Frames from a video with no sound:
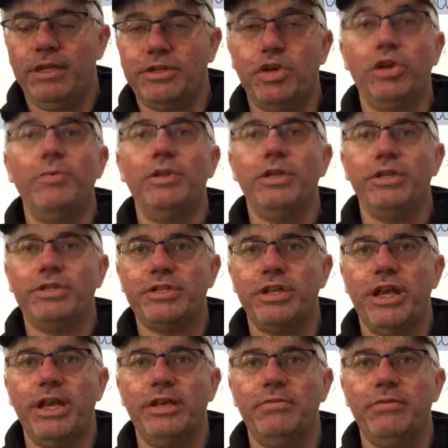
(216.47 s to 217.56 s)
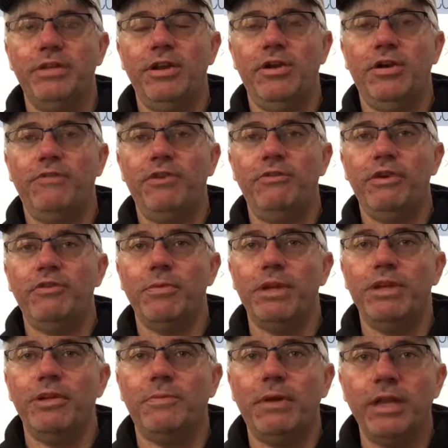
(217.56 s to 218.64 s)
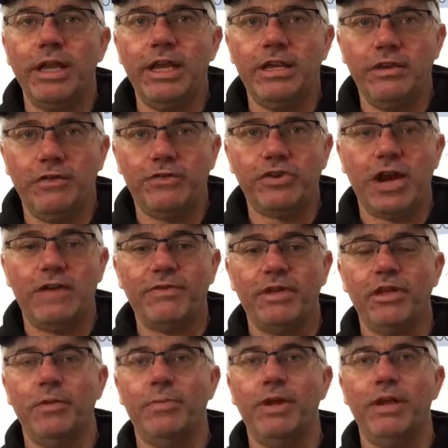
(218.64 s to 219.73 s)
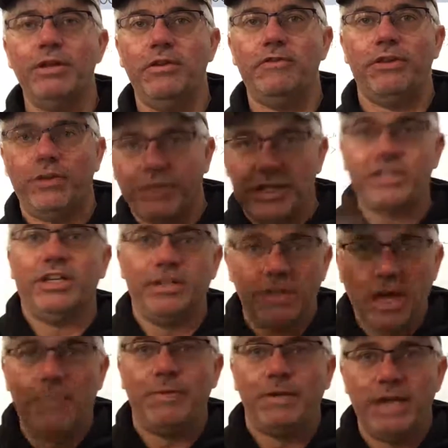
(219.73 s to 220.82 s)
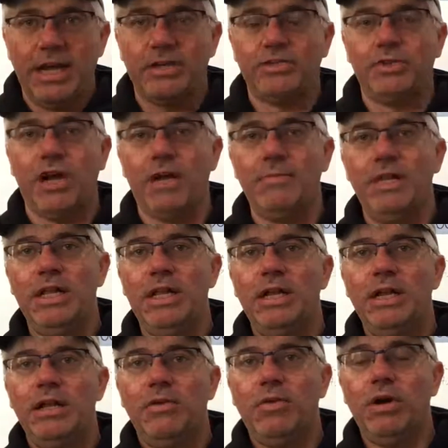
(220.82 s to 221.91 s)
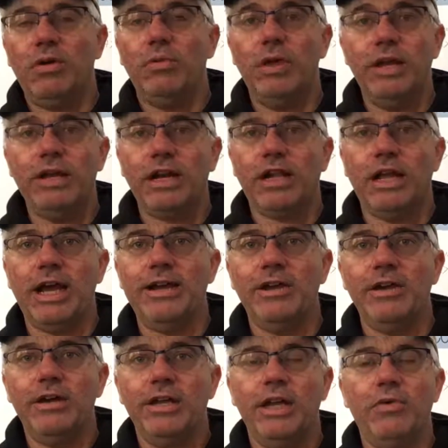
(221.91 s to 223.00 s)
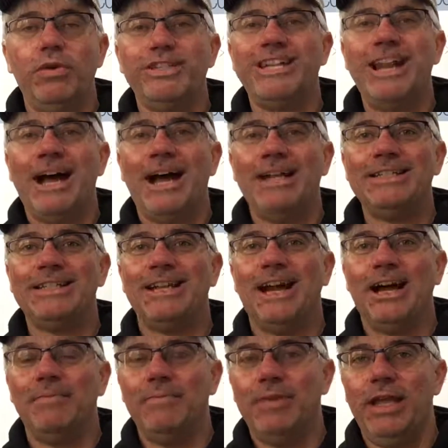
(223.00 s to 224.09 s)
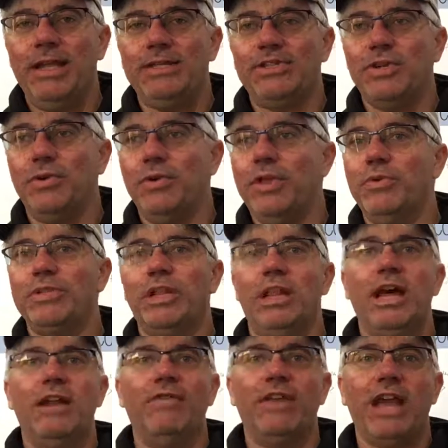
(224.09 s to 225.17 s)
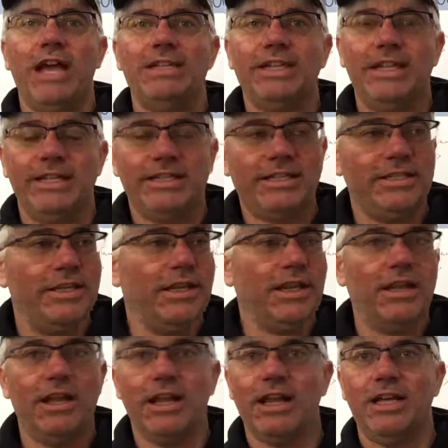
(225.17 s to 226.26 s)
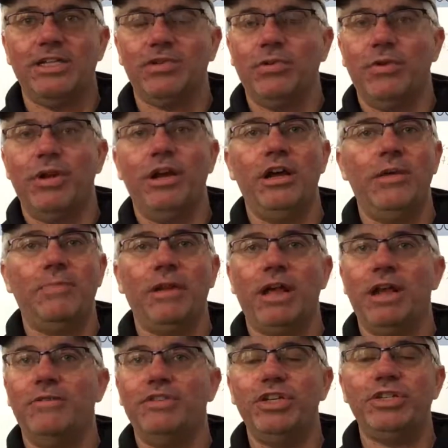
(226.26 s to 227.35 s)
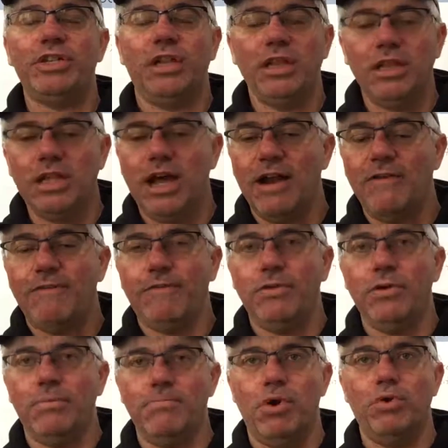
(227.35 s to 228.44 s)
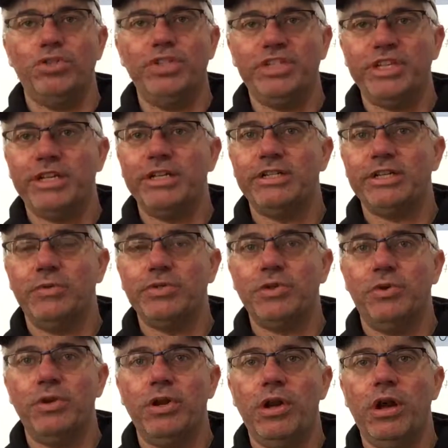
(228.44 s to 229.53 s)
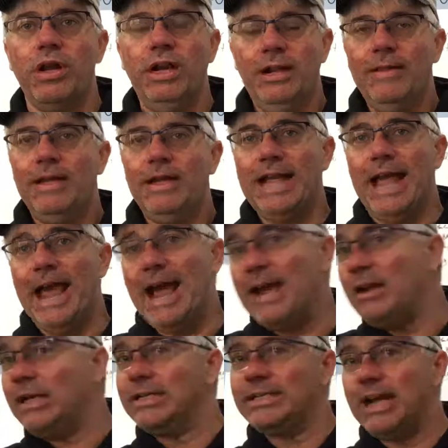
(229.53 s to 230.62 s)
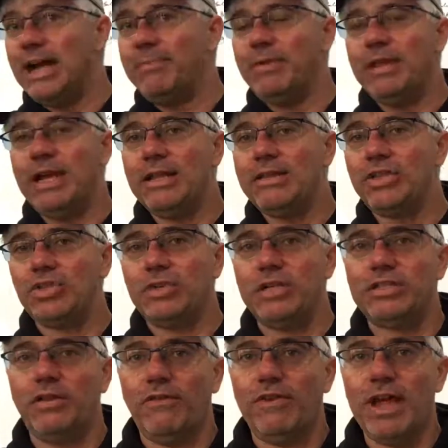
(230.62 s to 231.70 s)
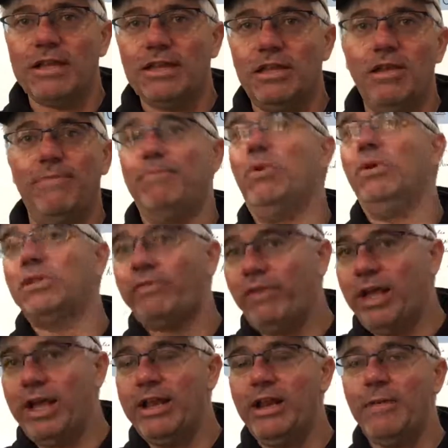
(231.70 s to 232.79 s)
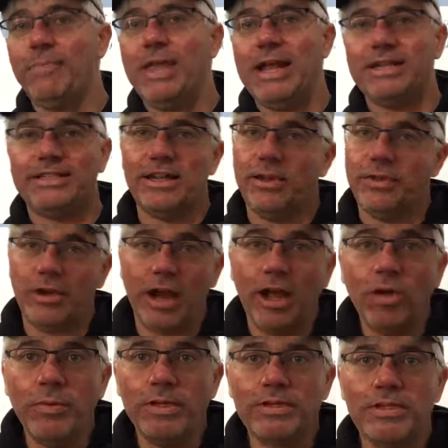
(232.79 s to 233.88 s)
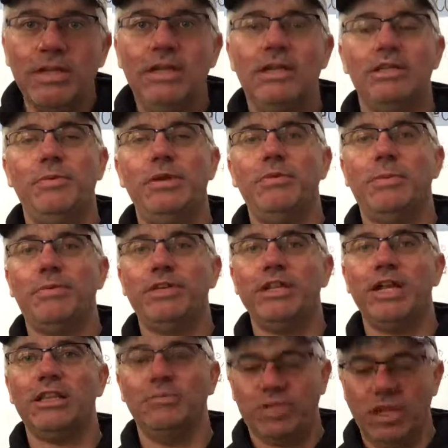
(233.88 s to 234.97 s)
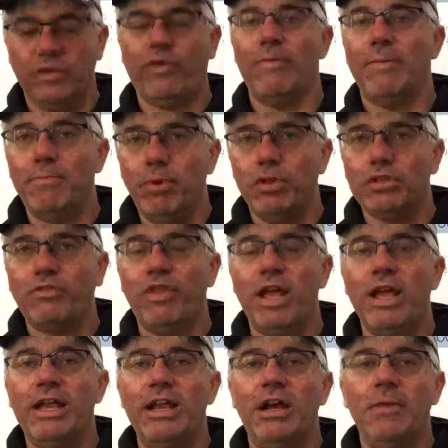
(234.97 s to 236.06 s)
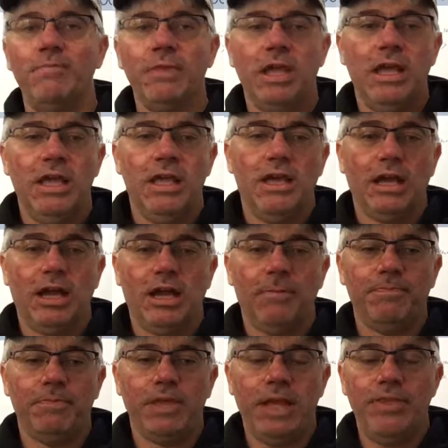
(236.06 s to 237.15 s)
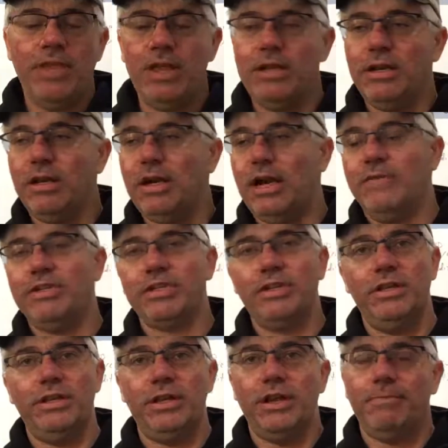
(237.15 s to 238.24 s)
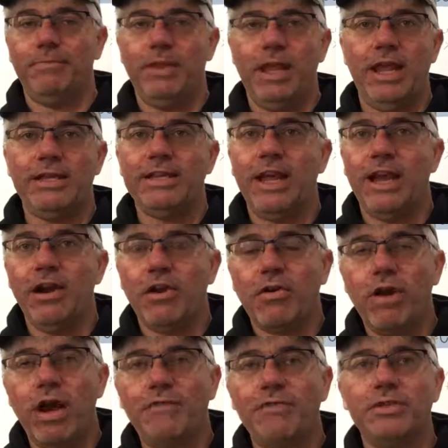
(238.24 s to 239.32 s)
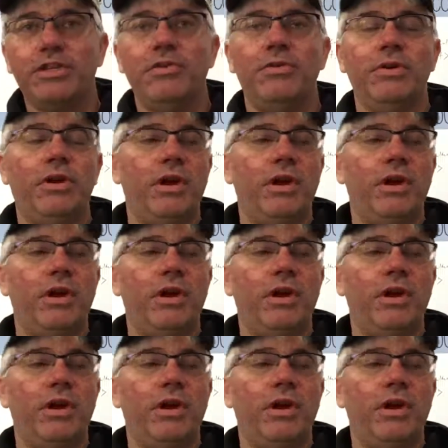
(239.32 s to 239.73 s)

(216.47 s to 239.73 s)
turbulence. And, if you've ever been in a plane and you've traveled a little bit and you felt that sudden up and down drop, well, in a glider, it was nonstop. And so there was a lot of guys getting sick, a lot of guys throwing up, a lot of real motion sickness that was going on. Add on top of that the stress of the fact that you have bullets flying up. They had to sit on their helmets to be able to protect themselves from the bullets flying up. And then obviously the anti-aircraft was going